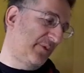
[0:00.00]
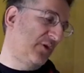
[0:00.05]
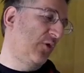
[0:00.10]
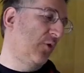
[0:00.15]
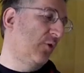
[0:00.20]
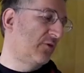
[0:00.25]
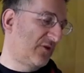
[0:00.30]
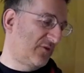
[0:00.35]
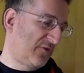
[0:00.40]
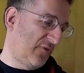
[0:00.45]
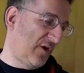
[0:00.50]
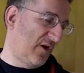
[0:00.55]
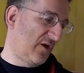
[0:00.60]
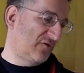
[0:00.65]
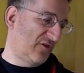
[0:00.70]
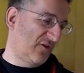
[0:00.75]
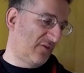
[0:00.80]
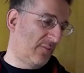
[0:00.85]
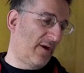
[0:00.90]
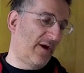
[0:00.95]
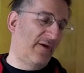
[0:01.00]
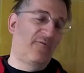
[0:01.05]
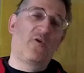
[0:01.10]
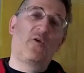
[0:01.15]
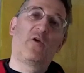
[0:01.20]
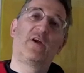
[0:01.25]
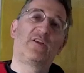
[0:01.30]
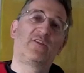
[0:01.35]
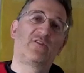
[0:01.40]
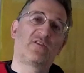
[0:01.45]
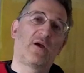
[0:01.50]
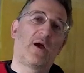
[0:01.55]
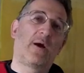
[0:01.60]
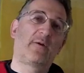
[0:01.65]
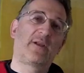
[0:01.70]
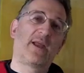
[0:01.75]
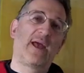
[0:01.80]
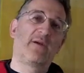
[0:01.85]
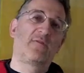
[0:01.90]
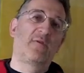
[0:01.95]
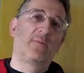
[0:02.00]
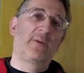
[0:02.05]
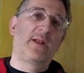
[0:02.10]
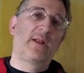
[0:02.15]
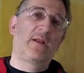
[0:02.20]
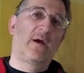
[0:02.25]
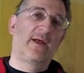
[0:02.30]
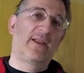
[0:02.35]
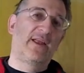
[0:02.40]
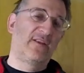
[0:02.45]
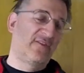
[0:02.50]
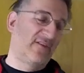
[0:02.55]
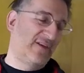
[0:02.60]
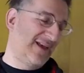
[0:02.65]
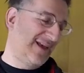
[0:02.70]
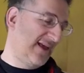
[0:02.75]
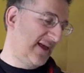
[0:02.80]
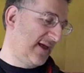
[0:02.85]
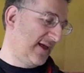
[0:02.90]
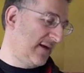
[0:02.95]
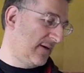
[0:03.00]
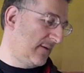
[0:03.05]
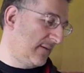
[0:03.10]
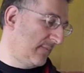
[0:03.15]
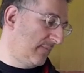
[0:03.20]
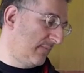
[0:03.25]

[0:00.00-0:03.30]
purest version of my voice I would ever be likely to hear.